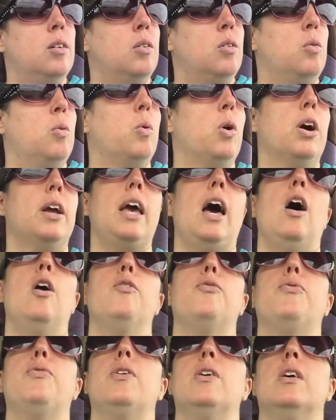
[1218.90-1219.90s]
work out
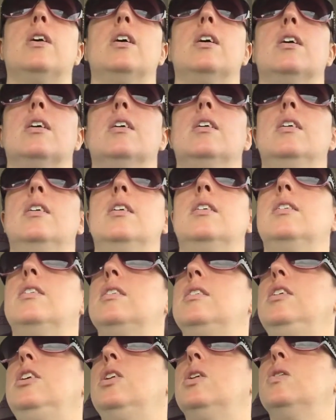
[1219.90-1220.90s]
for,
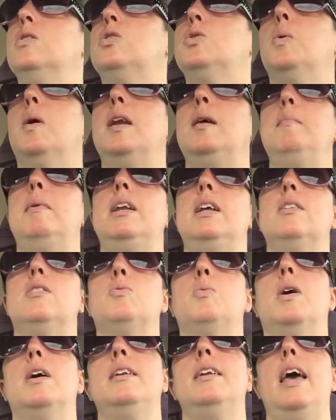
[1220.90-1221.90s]
you know, 20 minutes
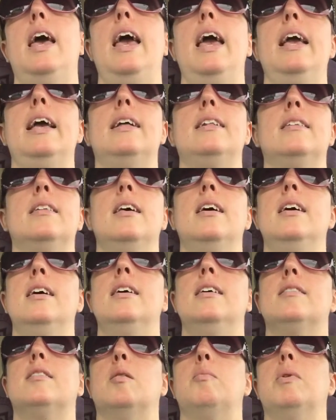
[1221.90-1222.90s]
one day,
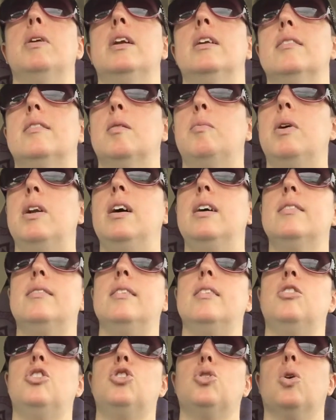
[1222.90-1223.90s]
and someone
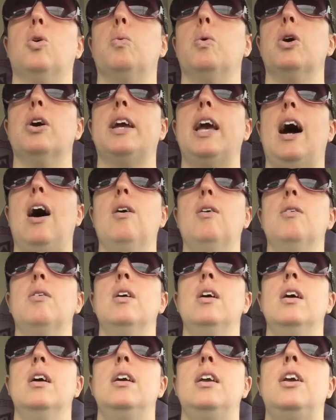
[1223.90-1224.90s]
else's short workout,
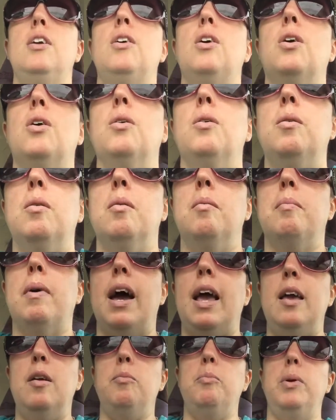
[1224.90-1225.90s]
you know,
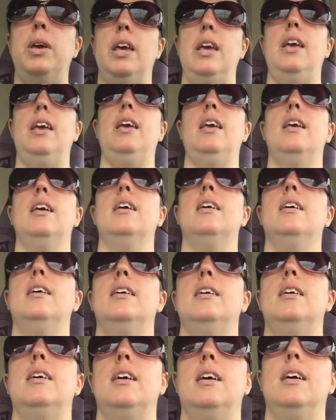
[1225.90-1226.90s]
might be
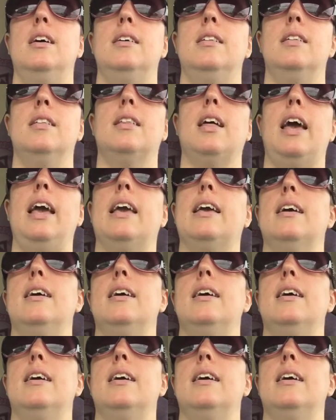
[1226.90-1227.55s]
like,